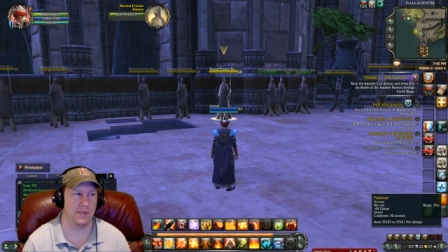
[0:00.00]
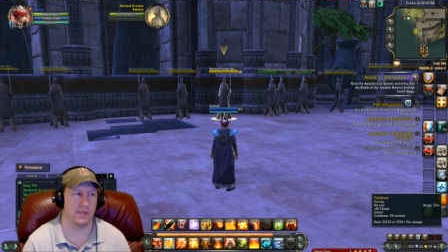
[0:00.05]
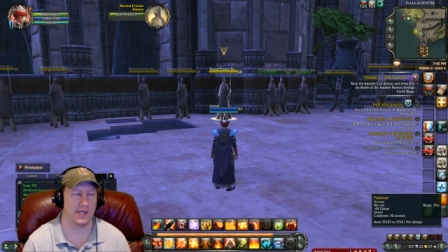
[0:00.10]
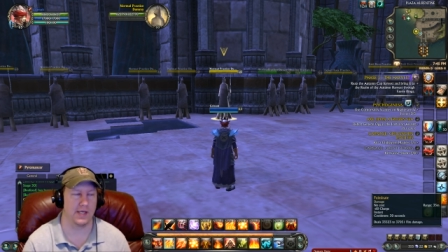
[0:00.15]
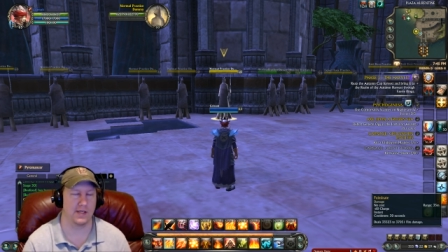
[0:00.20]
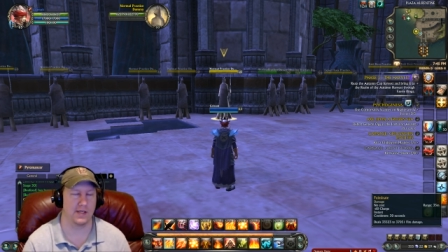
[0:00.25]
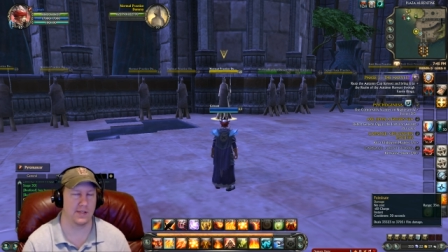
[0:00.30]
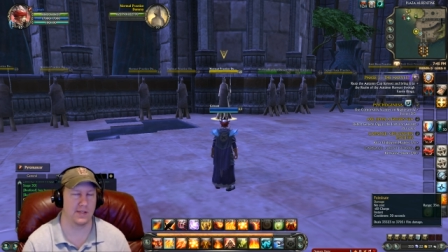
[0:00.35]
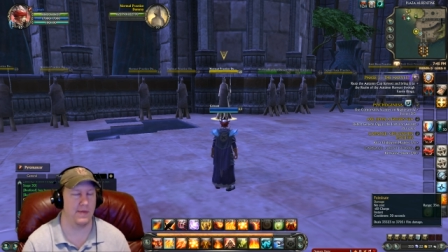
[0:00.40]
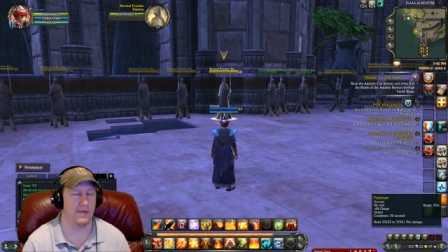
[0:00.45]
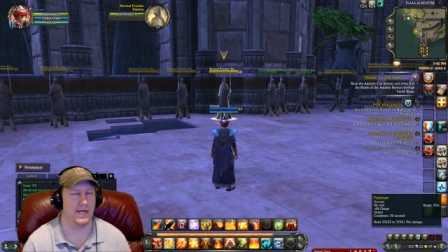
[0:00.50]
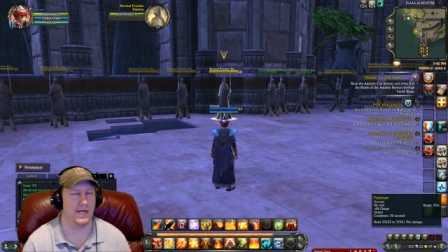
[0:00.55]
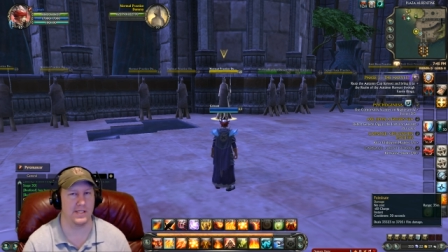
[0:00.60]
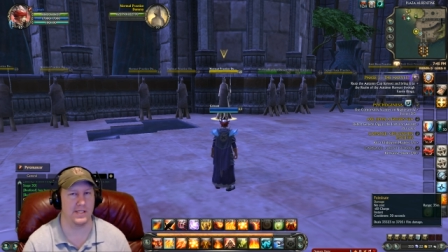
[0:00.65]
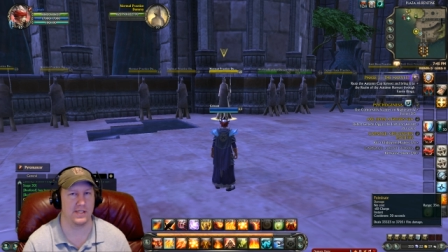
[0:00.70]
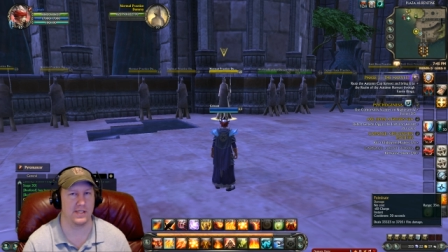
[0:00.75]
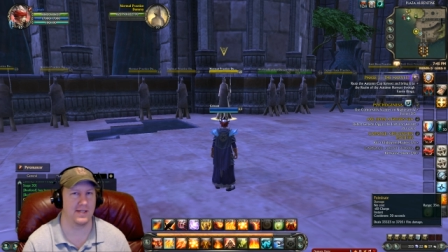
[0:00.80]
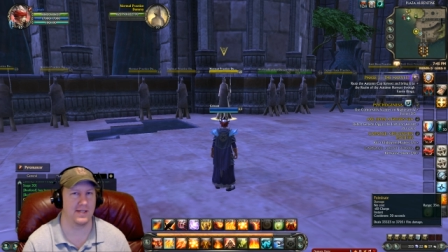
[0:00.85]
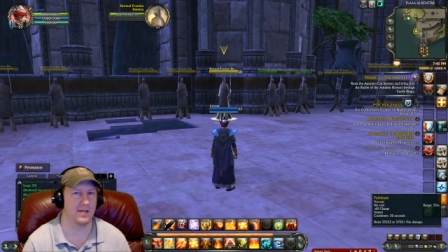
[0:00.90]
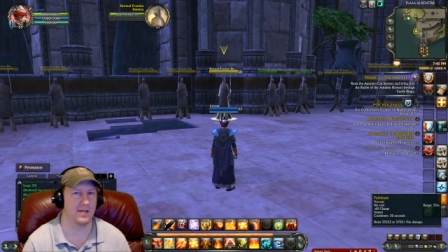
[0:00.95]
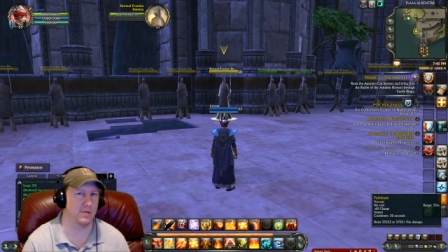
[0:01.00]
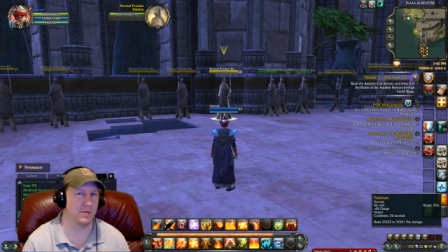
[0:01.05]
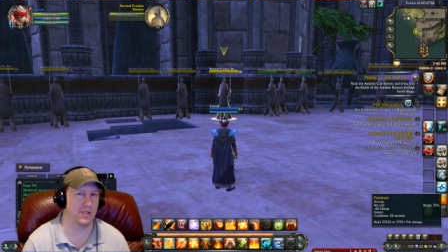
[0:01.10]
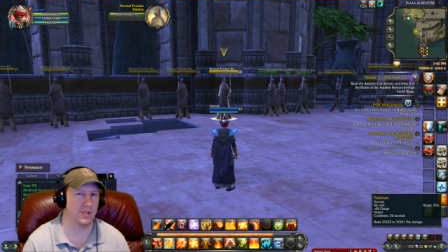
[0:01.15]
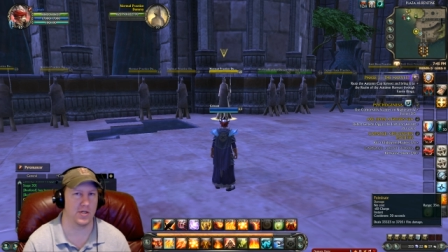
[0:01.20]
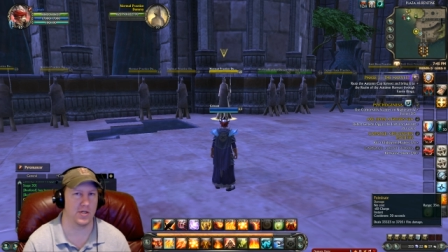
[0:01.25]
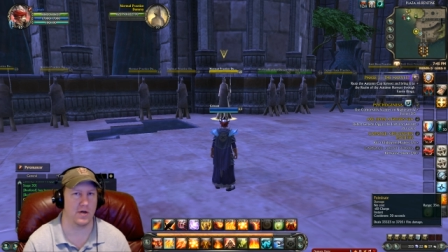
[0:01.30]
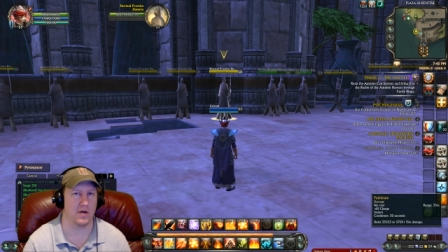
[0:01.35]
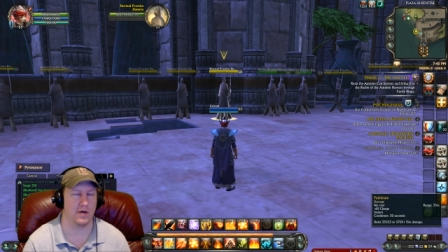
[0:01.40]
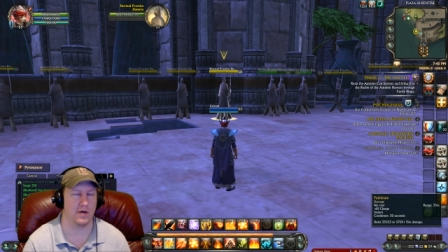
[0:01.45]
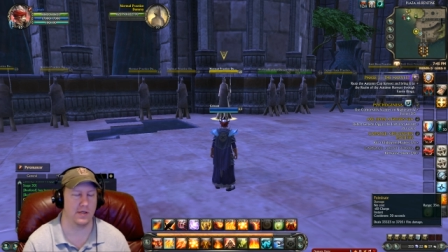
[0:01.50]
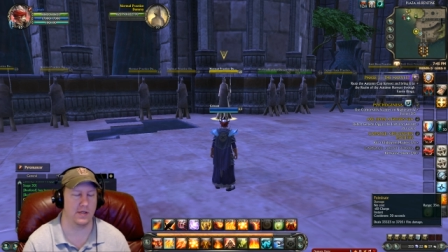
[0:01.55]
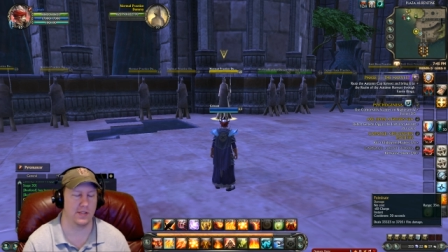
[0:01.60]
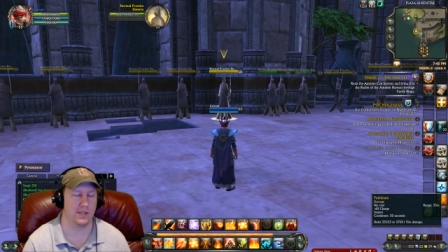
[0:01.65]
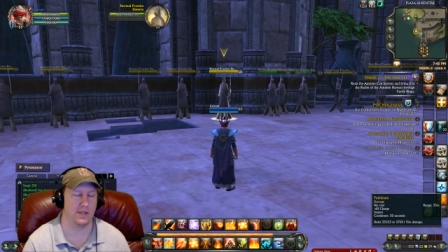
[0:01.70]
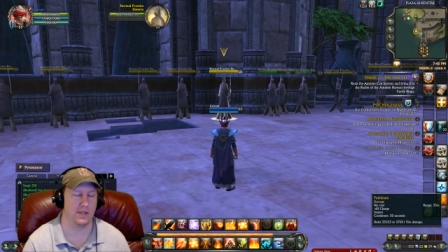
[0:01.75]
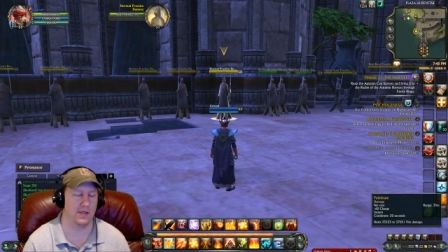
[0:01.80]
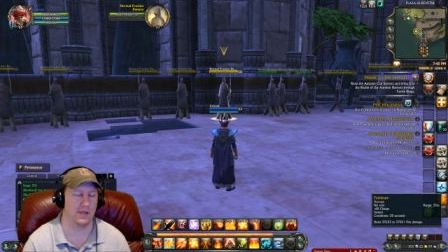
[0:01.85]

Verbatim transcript: because mages deal with charge.